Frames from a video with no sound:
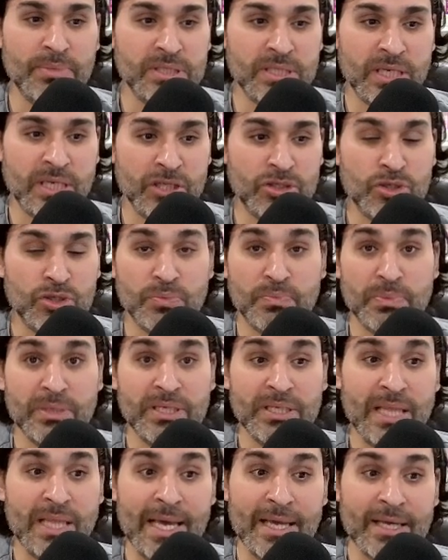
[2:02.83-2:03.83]
are going to
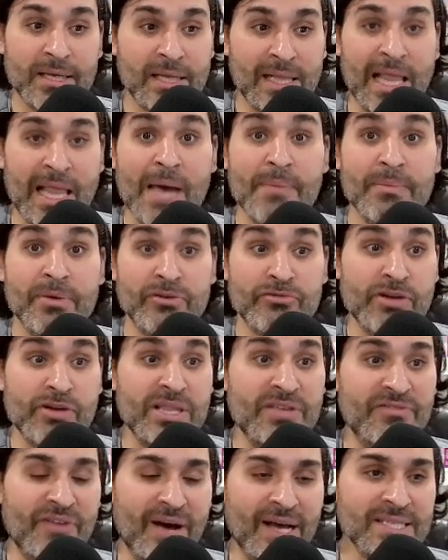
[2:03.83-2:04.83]
be like climbing
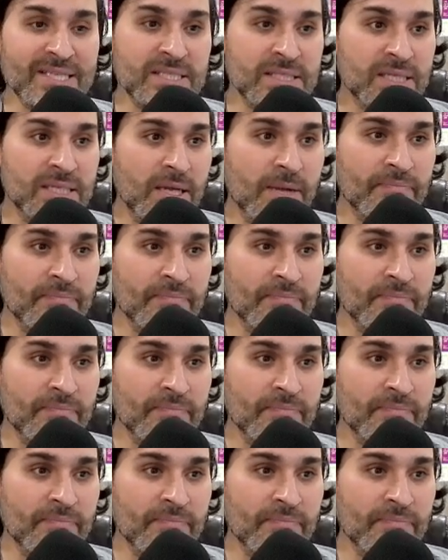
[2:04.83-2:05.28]
really fast.